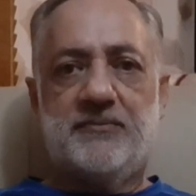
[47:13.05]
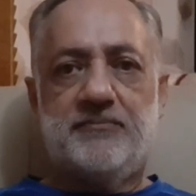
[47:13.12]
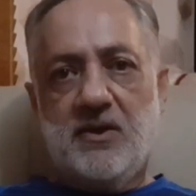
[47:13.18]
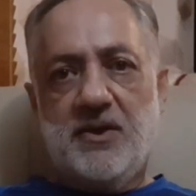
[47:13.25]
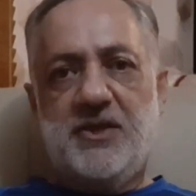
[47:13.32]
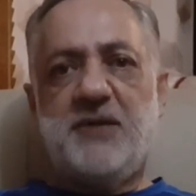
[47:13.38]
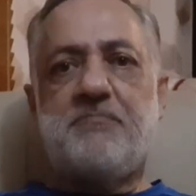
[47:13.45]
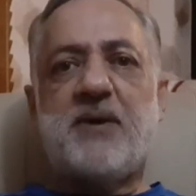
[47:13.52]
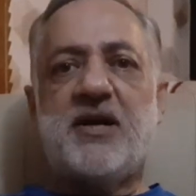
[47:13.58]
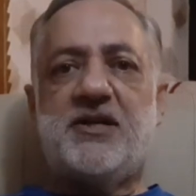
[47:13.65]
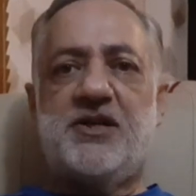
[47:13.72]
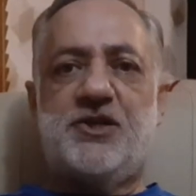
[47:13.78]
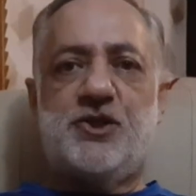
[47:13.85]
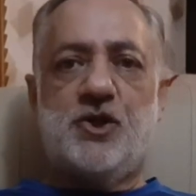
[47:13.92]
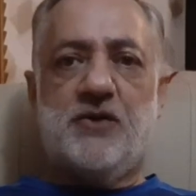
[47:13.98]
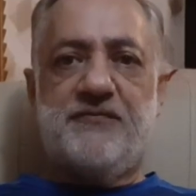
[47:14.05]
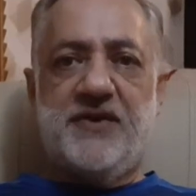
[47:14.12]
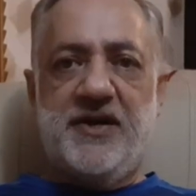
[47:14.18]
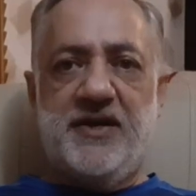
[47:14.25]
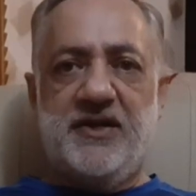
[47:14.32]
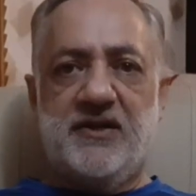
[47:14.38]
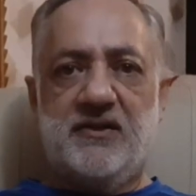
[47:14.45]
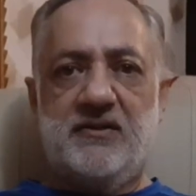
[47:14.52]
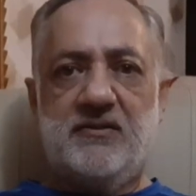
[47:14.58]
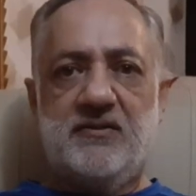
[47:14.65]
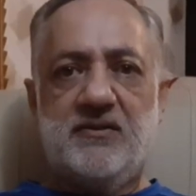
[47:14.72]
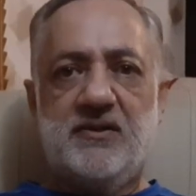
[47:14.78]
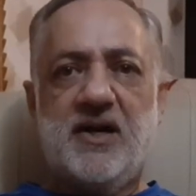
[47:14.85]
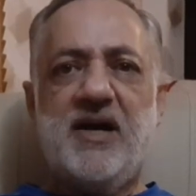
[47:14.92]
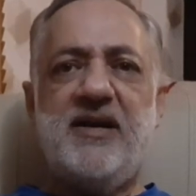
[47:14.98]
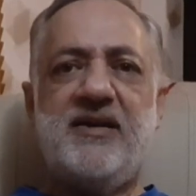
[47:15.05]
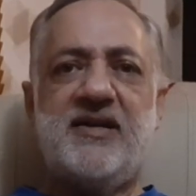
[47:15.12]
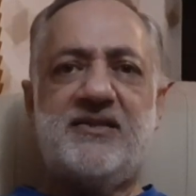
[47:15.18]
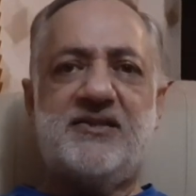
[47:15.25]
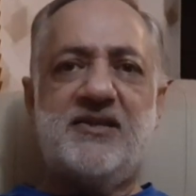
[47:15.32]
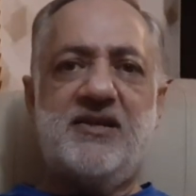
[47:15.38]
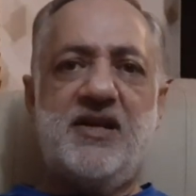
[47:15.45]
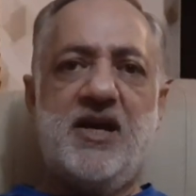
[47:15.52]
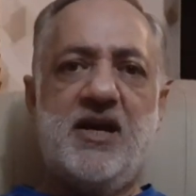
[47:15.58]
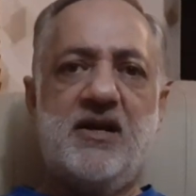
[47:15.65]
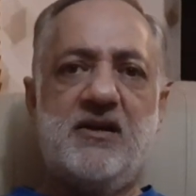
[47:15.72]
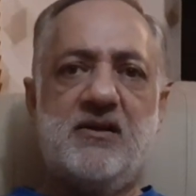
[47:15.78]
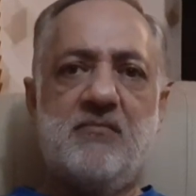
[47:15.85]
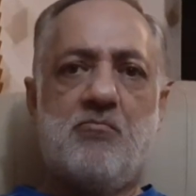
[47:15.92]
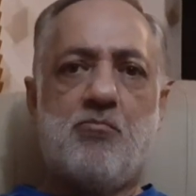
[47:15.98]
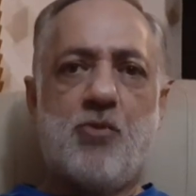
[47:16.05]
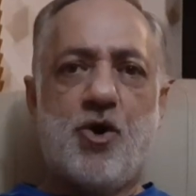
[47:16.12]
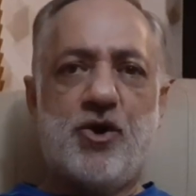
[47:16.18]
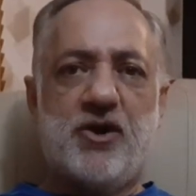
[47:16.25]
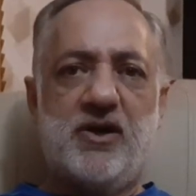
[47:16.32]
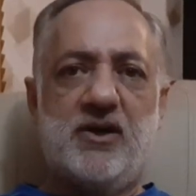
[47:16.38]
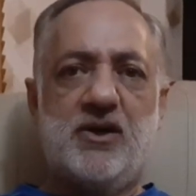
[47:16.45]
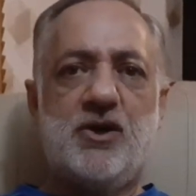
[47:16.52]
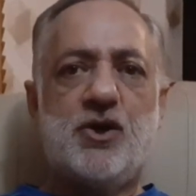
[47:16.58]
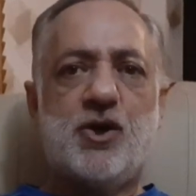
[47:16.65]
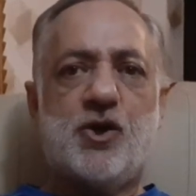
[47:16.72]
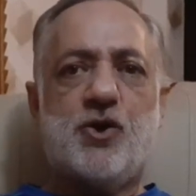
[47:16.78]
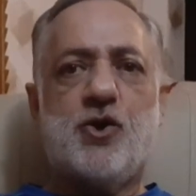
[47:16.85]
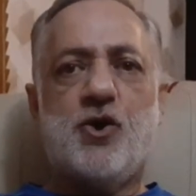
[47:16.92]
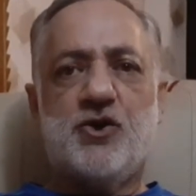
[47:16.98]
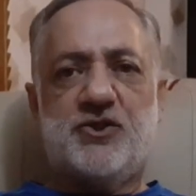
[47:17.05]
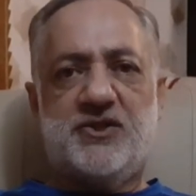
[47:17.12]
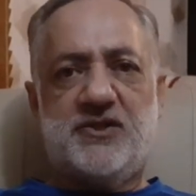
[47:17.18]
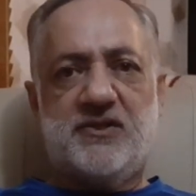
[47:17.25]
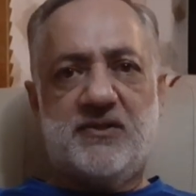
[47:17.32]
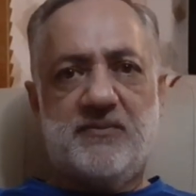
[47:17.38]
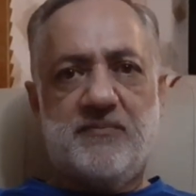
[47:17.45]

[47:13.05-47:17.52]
The partition of India, a lesson in moral costs.